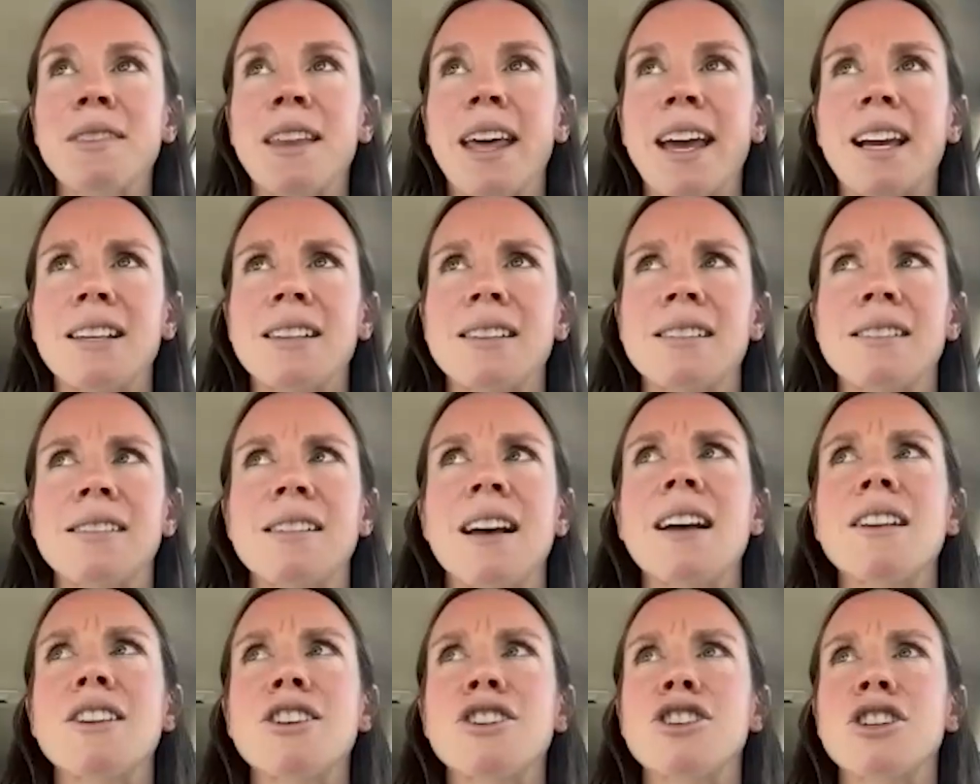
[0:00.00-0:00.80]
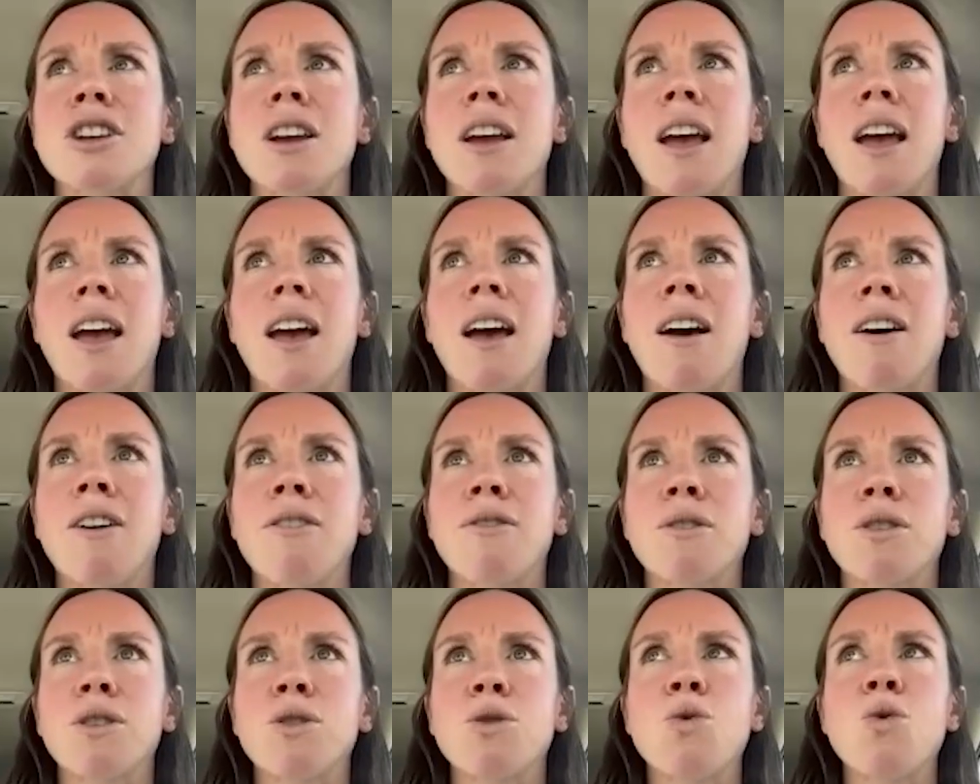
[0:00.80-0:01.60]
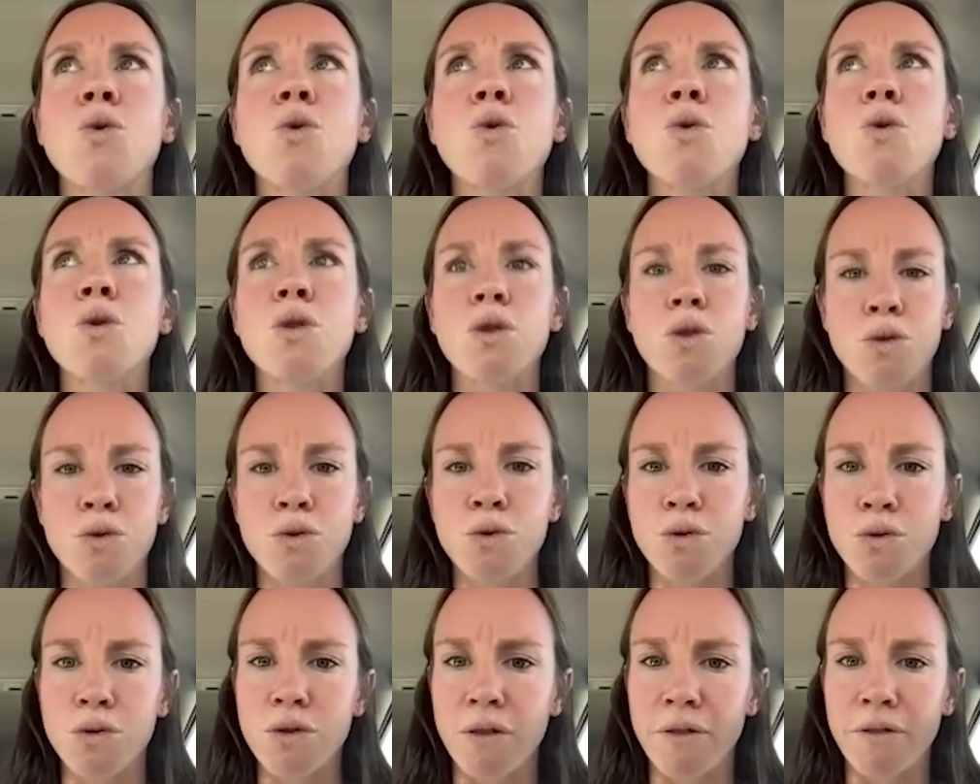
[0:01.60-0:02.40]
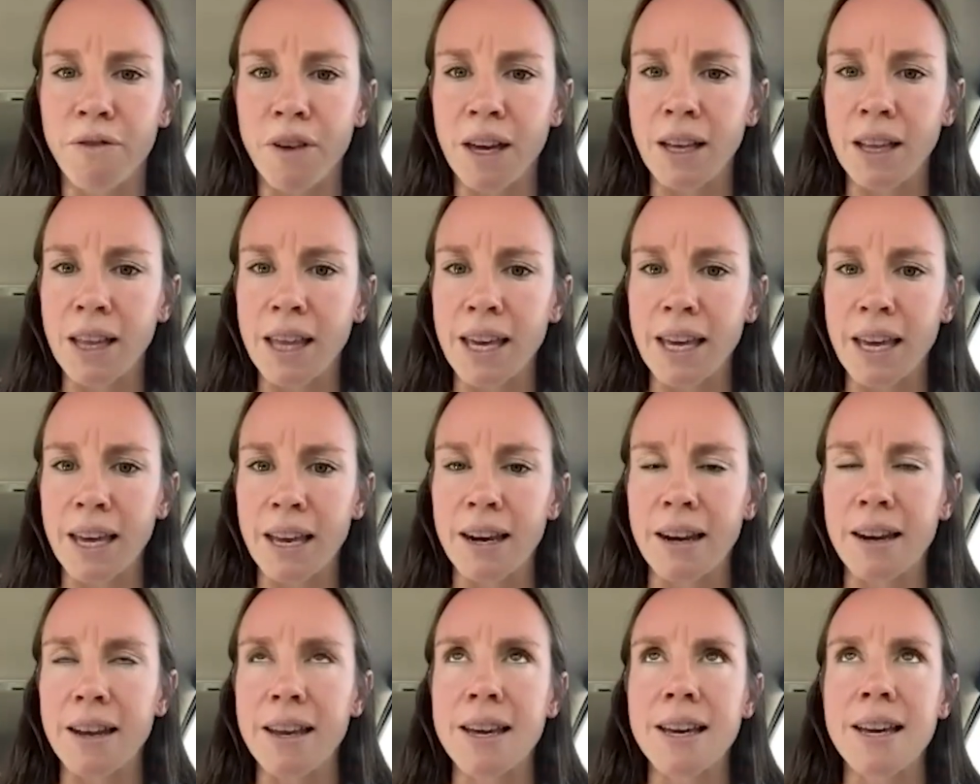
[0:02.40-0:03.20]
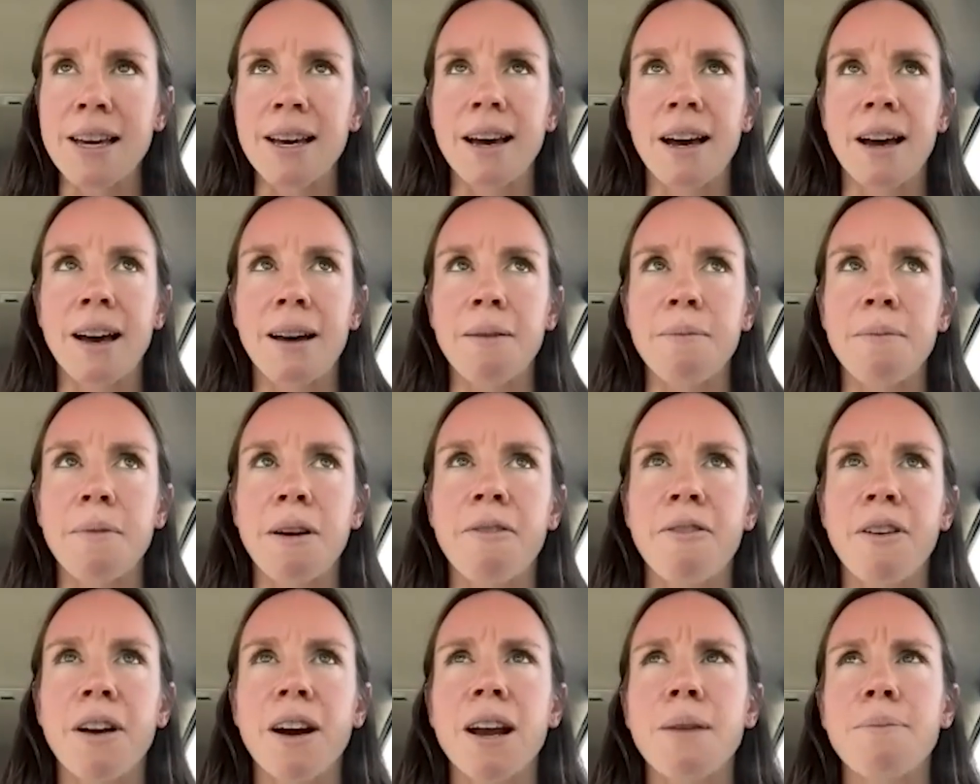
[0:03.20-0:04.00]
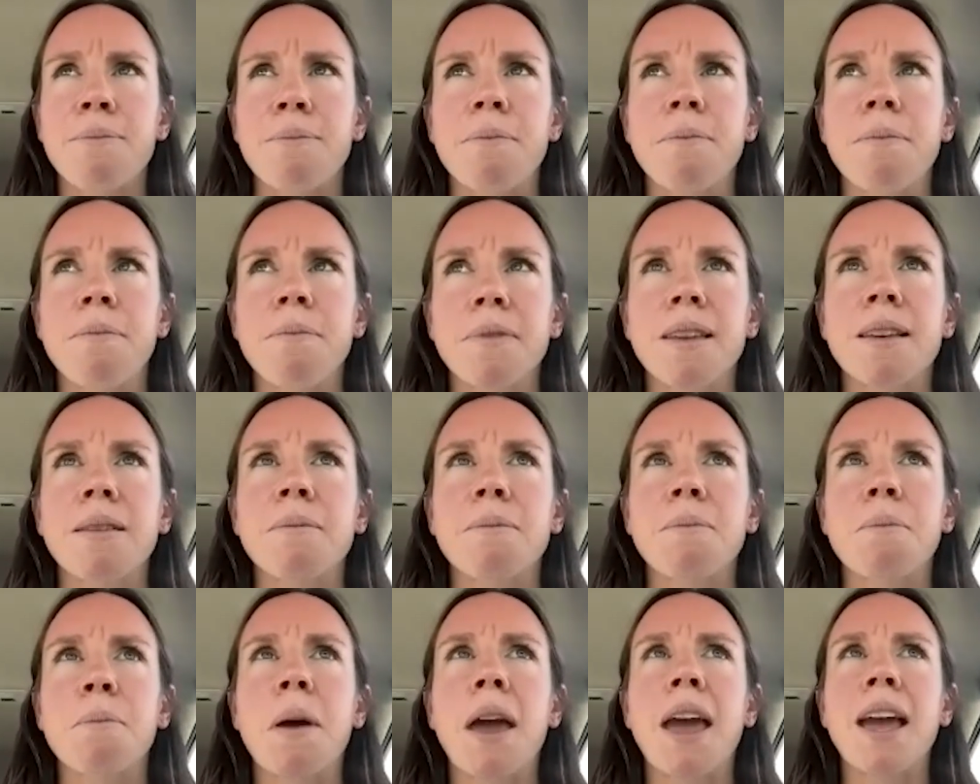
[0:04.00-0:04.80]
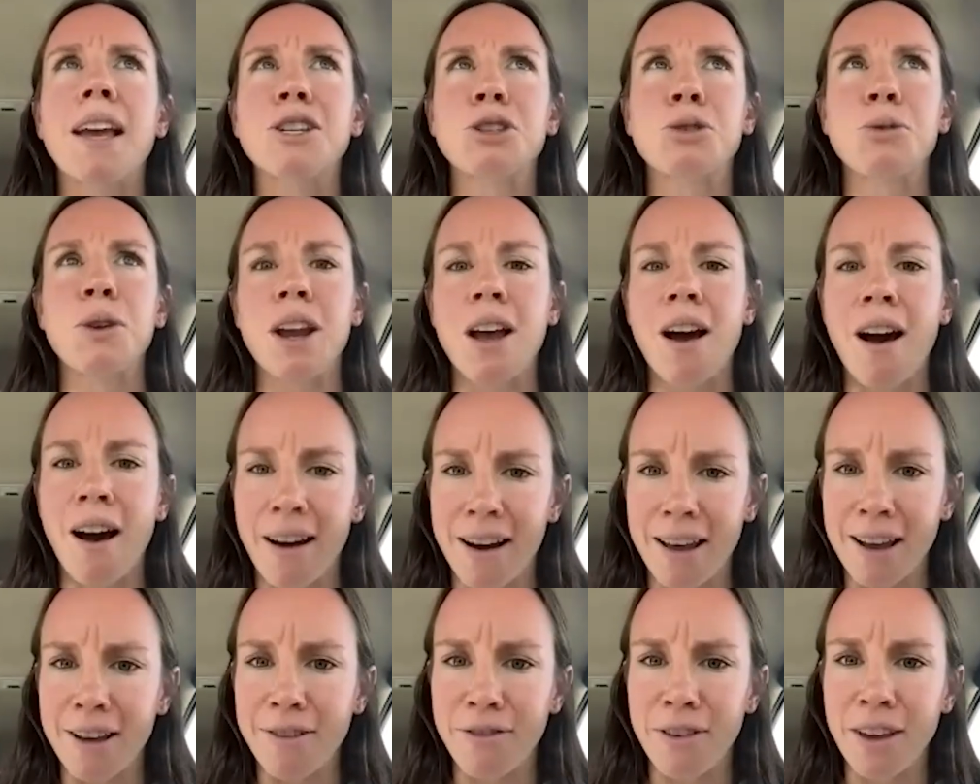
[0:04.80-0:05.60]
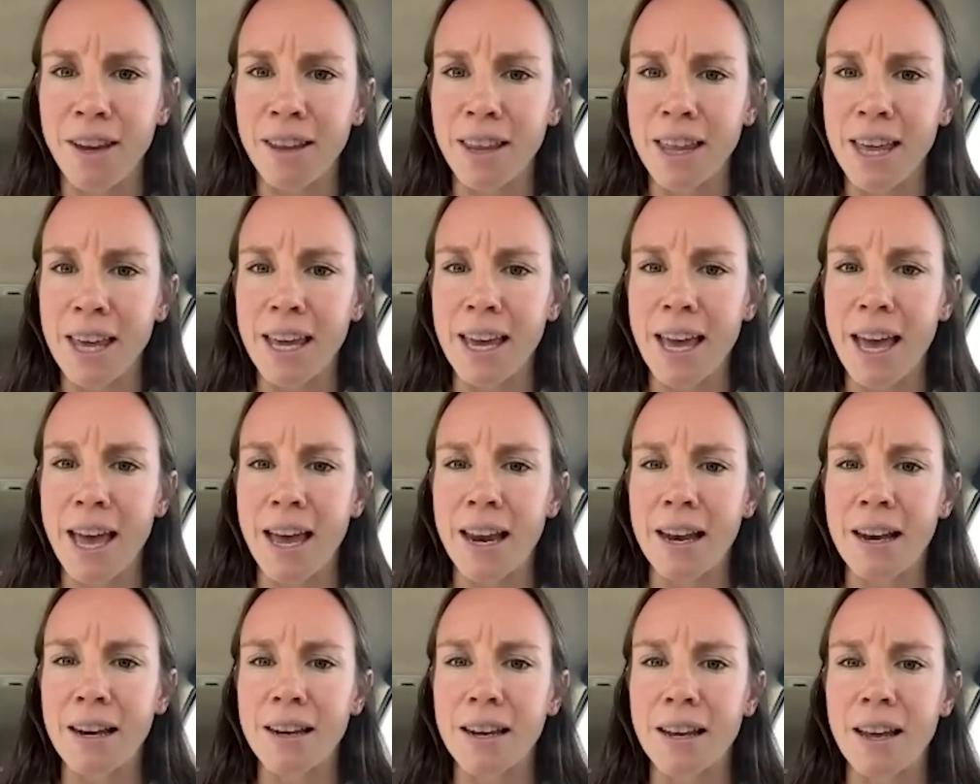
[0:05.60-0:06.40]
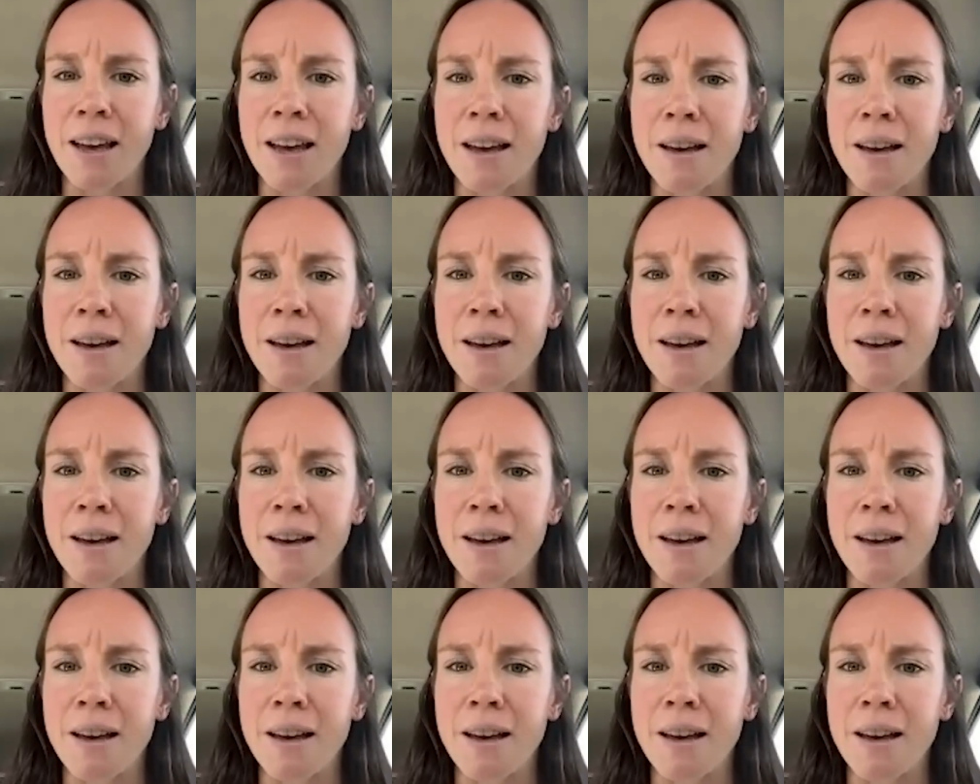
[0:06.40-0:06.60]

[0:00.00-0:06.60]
like such a cool feeling, and a very patriotic feeling. And